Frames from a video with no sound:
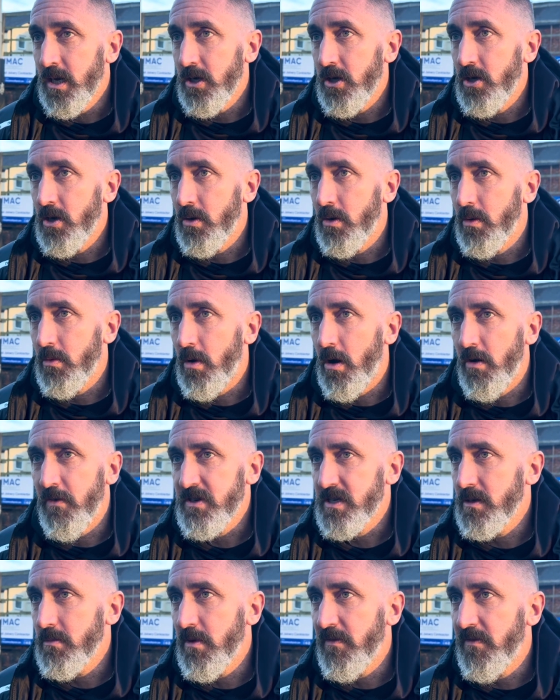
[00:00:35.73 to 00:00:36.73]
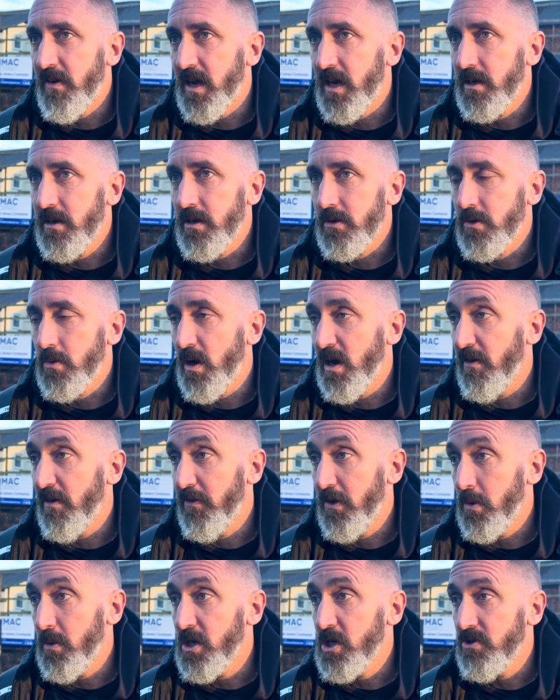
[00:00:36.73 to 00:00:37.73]
You know, obviously we've had quite a
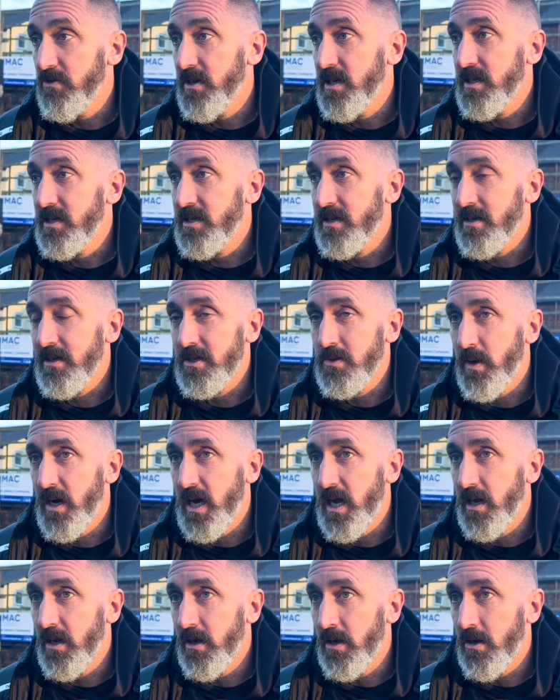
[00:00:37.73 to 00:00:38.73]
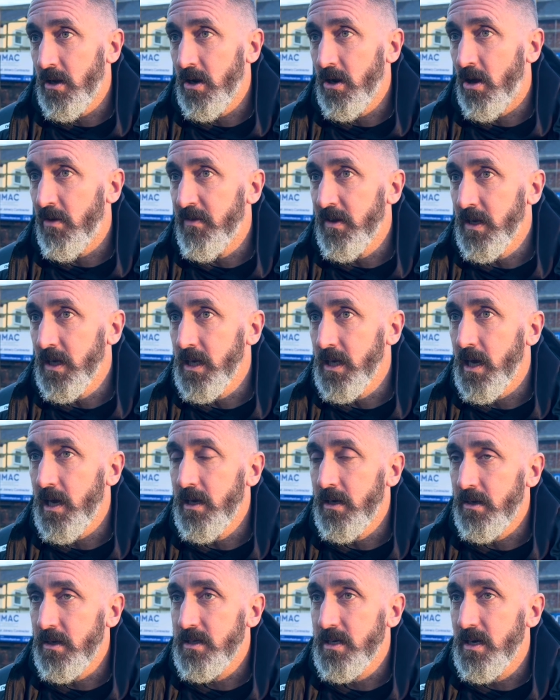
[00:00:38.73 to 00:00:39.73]
few injuries as well and a lot of
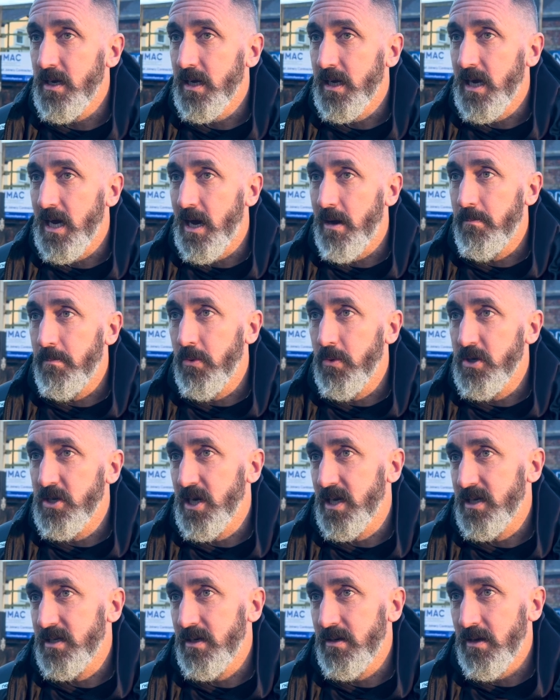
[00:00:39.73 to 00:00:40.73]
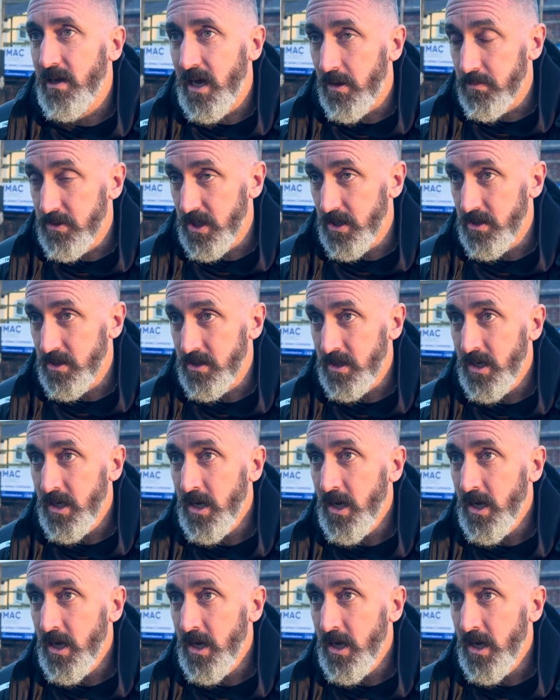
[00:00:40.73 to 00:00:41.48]
illness in the camp, which hasn't helped us.